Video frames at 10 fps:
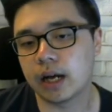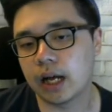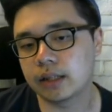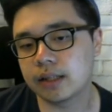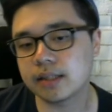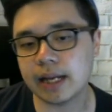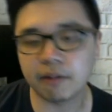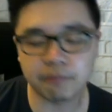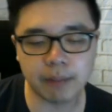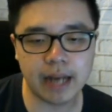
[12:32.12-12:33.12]
this deck
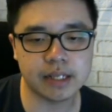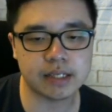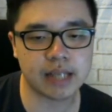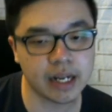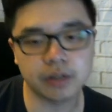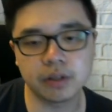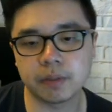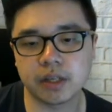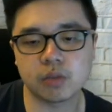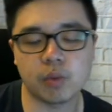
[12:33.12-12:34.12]
of mine is kind of good
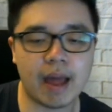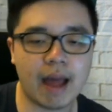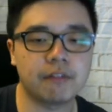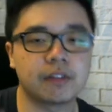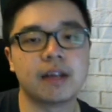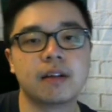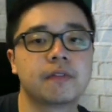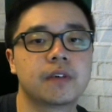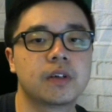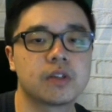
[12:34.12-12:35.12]
because we have the
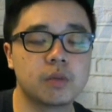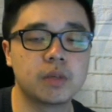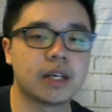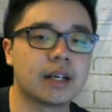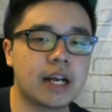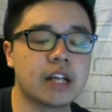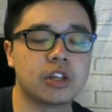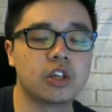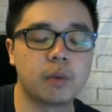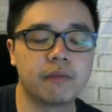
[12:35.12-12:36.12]
Inferno, so we can kind of
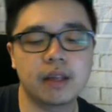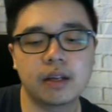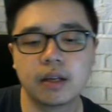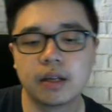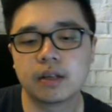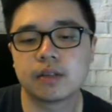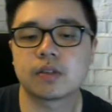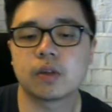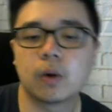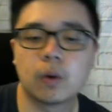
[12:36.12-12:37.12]
deal with it.
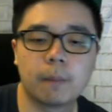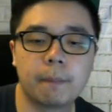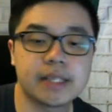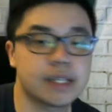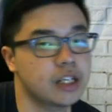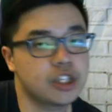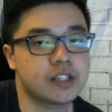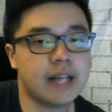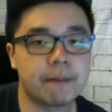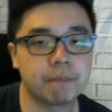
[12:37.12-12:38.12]
So basically just
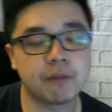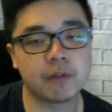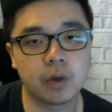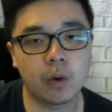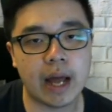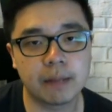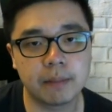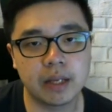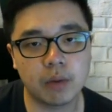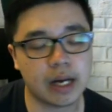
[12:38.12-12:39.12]
that. If you know
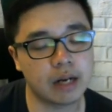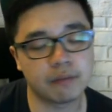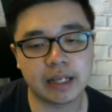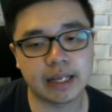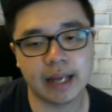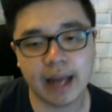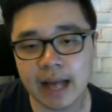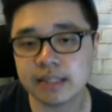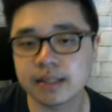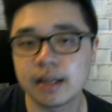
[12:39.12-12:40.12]
enemy what kind of deck they
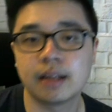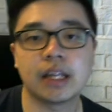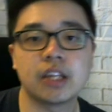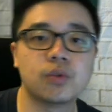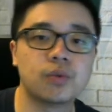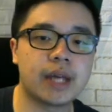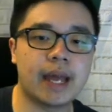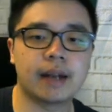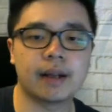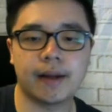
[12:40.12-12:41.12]
has, then you
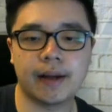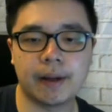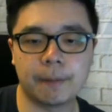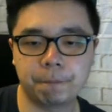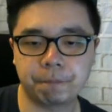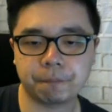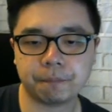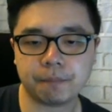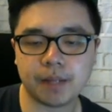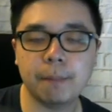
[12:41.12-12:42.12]
can
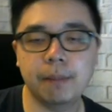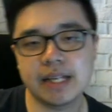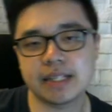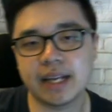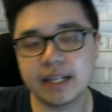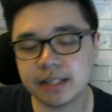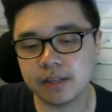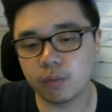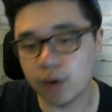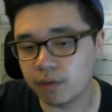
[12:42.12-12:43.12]
place against it
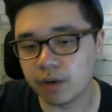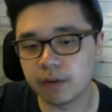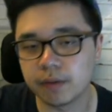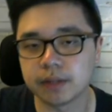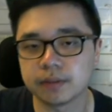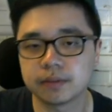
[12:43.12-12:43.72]
very well.